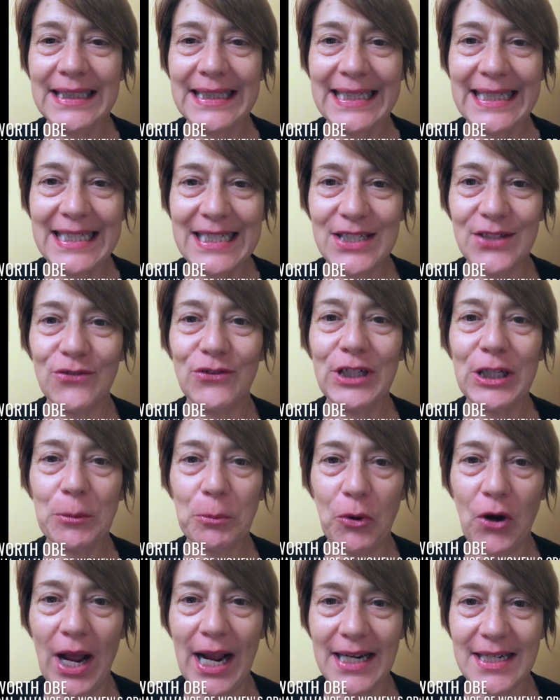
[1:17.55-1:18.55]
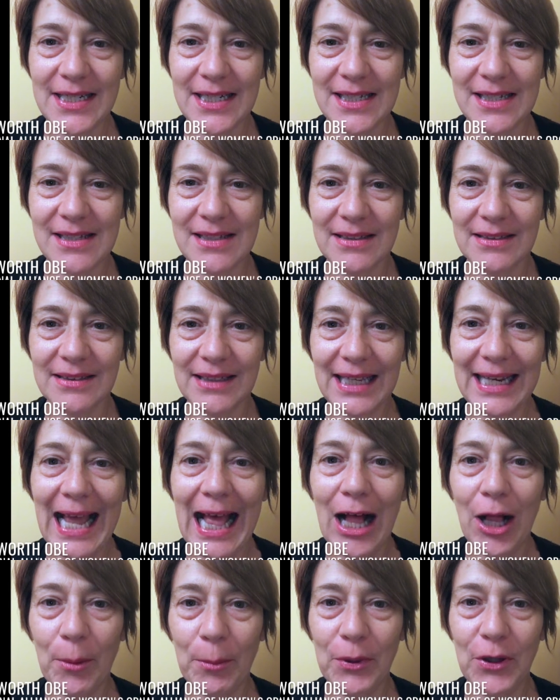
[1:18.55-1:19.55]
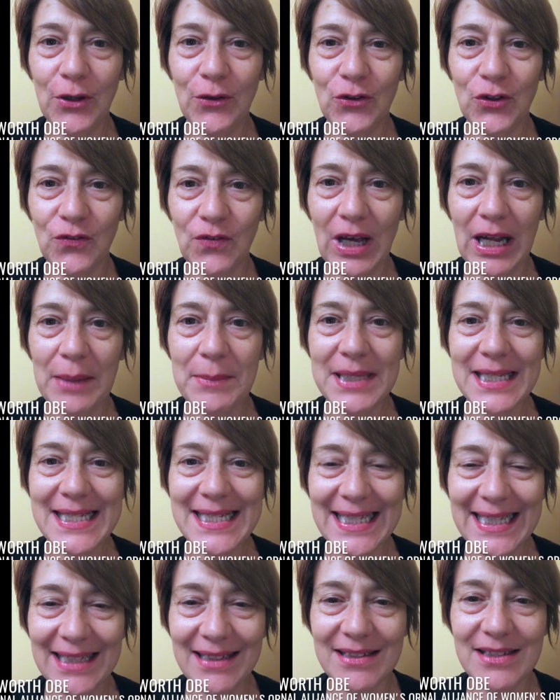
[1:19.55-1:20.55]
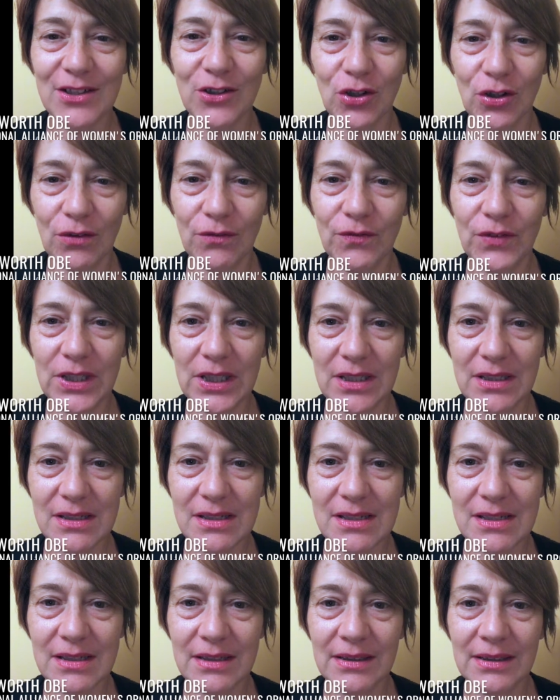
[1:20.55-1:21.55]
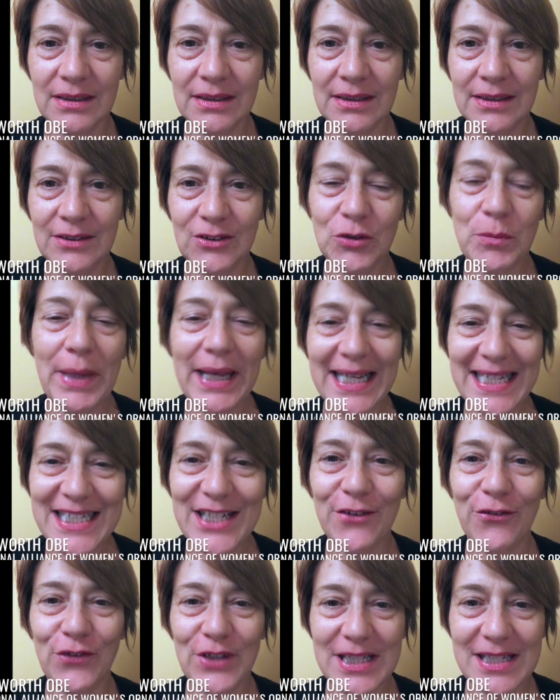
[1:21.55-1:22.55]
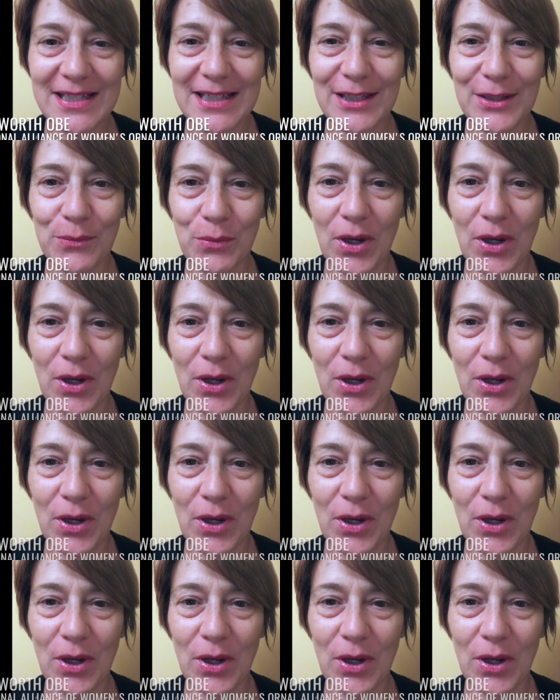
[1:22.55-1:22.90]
into real practice and help you develop the skills and confidence to make a difference in the